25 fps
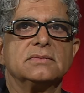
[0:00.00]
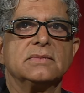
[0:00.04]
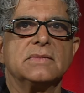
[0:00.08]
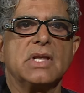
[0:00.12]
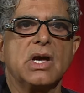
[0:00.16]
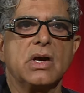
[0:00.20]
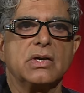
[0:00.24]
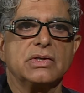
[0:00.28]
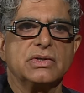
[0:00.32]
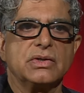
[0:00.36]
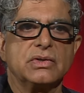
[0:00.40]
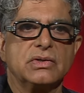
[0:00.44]

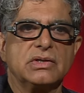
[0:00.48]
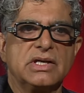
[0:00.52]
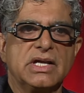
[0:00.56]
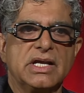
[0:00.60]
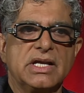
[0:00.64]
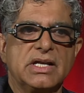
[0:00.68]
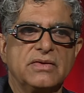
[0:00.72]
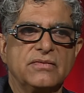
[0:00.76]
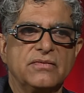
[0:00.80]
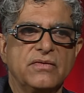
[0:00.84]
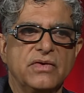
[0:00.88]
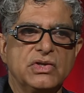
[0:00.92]
not
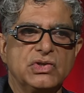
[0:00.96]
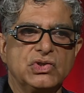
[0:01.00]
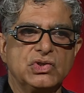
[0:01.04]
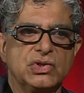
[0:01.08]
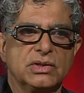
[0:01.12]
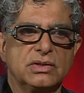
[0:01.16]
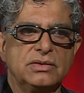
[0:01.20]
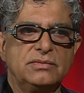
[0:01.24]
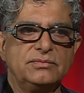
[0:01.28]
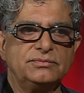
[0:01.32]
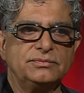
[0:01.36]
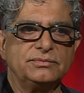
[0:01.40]
only
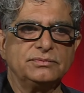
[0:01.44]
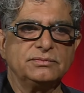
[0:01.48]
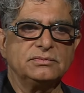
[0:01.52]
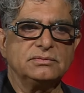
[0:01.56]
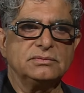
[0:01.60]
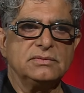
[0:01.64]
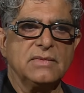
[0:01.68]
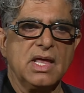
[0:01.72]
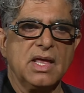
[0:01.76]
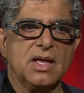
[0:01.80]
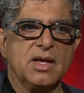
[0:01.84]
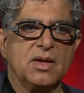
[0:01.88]
envision
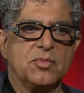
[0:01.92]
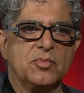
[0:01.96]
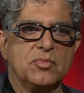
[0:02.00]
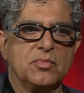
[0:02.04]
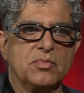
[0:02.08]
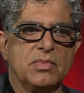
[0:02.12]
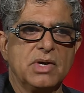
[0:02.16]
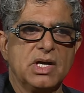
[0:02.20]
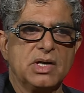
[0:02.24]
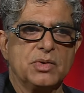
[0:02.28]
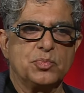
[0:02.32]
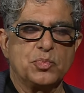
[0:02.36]

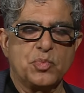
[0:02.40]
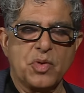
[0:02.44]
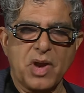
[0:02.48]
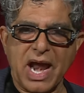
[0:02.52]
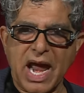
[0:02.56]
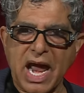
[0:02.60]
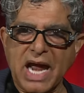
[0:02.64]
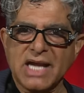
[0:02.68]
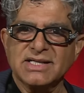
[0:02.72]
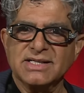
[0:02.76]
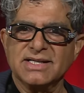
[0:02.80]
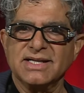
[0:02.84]
but
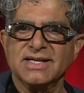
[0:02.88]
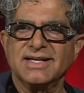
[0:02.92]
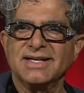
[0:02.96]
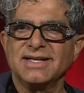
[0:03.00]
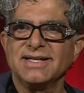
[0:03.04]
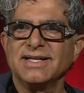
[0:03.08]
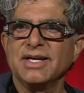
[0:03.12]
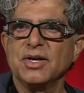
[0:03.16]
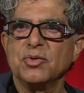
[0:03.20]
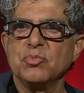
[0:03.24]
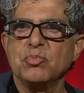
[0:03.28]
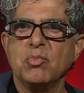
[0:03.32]

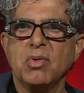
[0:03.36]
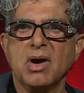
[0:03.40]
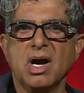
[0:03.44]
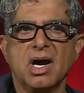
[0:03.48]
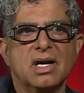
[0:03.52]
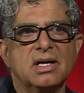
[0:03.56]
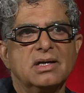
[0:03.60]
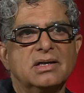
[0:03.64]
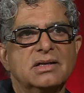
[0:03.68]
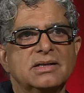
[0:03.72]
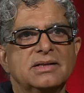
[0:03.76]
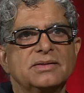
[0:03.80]
practically
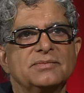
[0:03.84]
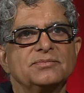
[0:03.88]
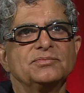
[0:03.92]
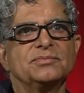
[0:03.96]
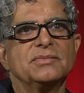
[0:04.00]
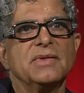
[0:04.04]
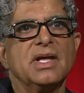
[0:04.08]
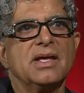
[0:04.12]
embark